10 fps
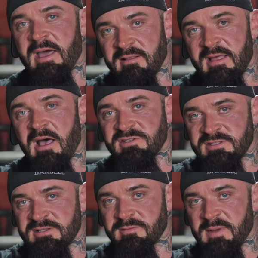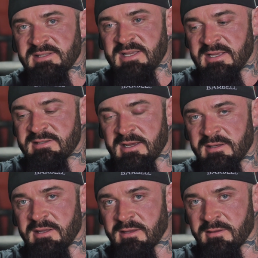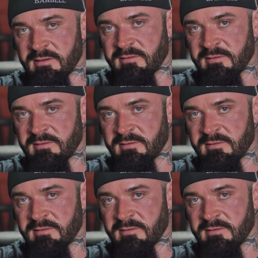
And that allows you to maintain technique